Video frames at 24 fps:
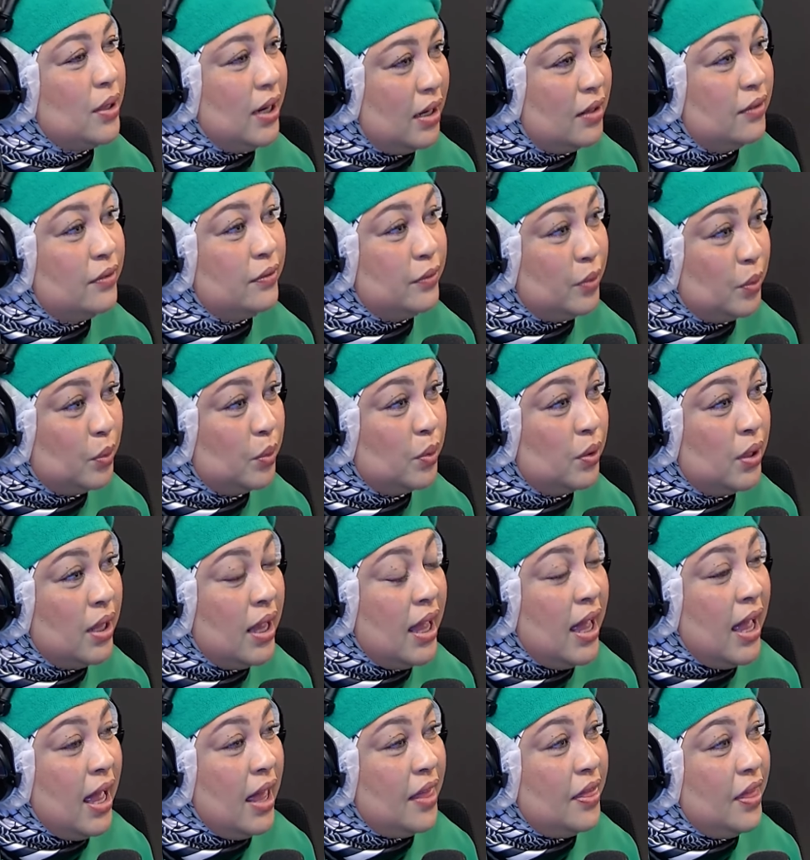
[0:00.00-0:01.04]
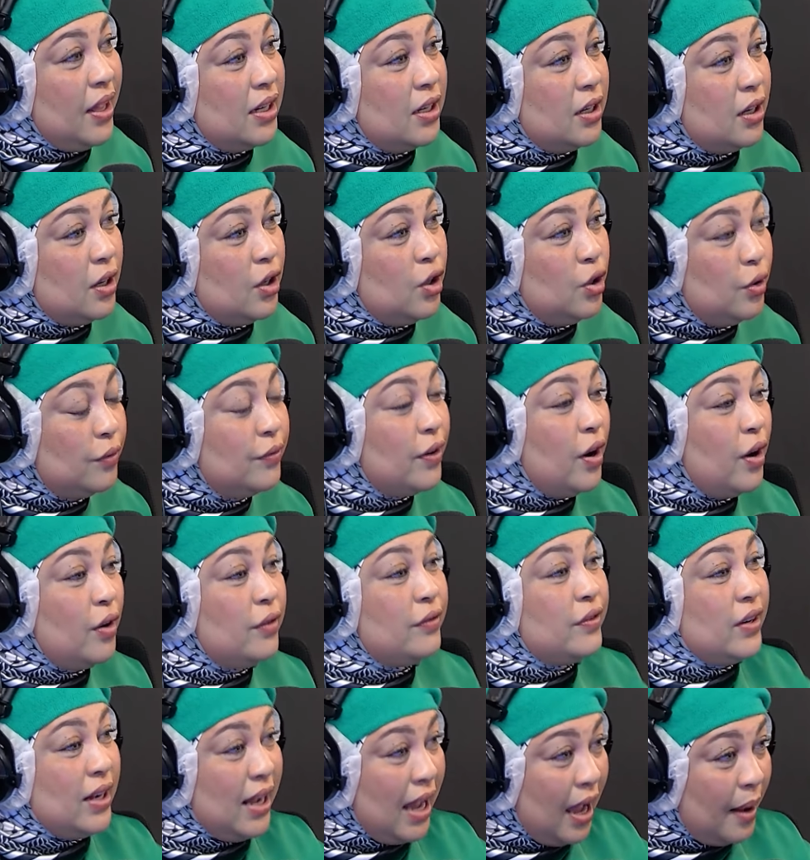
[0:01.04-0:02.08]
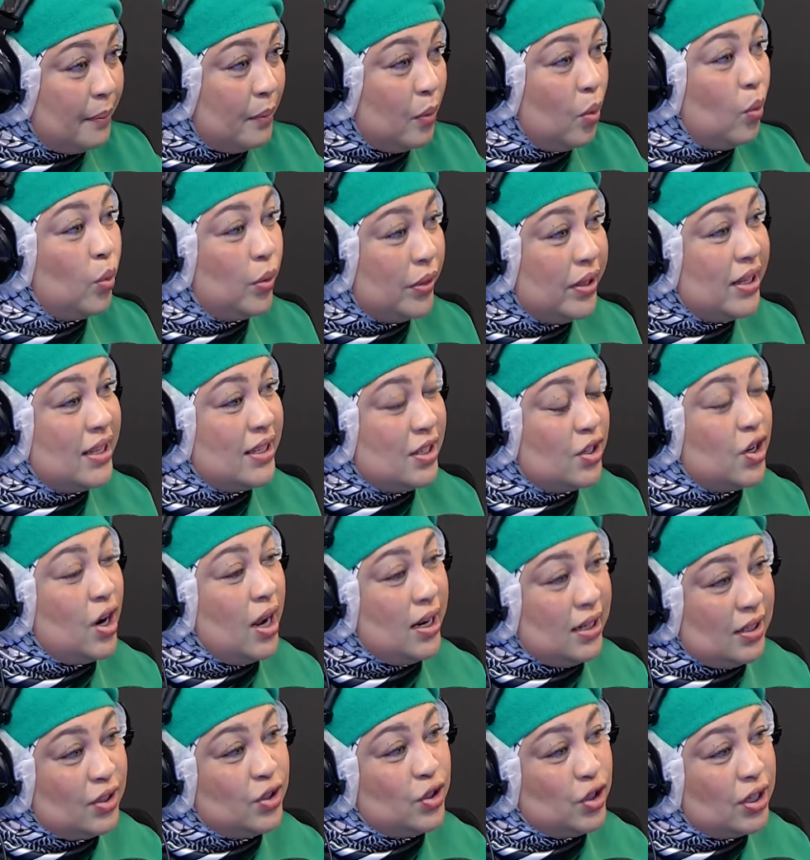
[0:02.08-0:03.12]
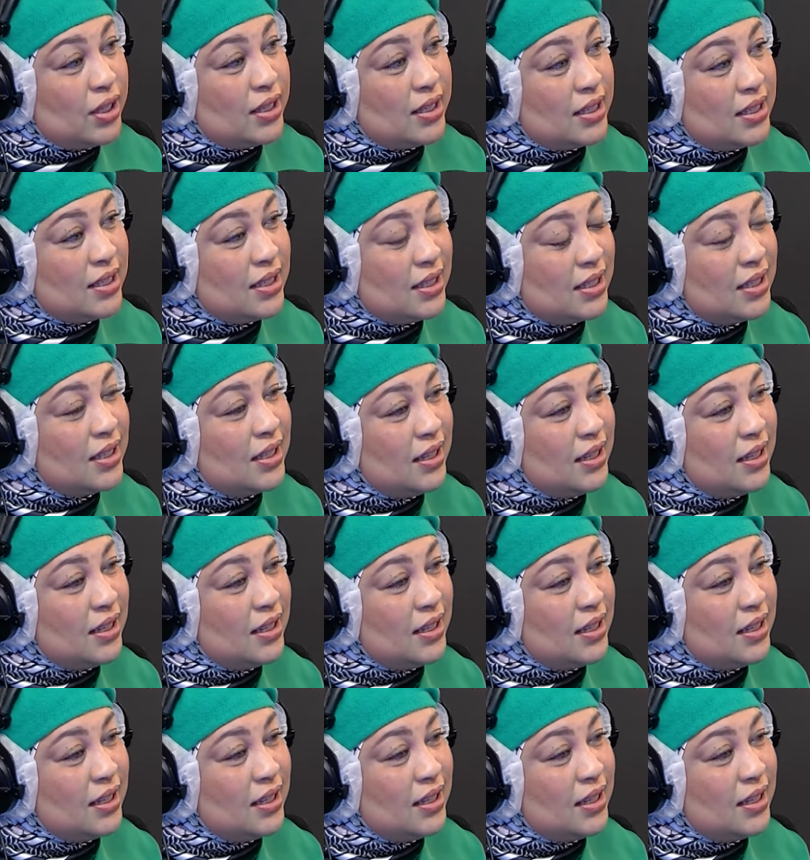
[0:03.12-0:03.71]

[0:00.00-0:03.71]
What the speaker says: grateful that you've overcome all these challenges.